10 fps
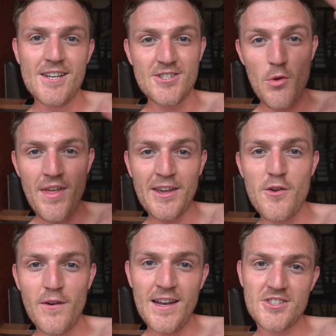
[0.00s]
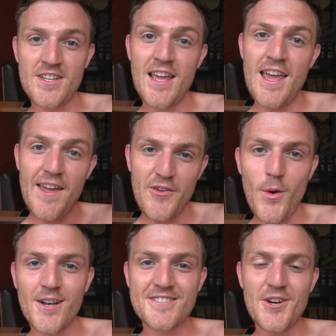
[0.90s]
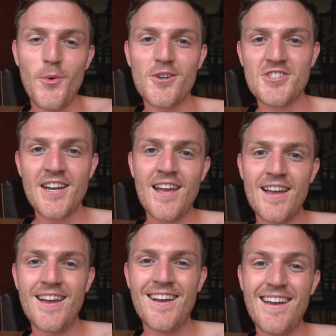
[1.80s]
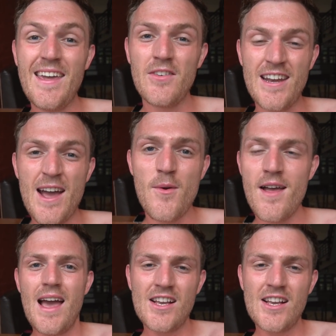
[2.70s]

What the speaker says: So thank you for listening if you are still watching even now.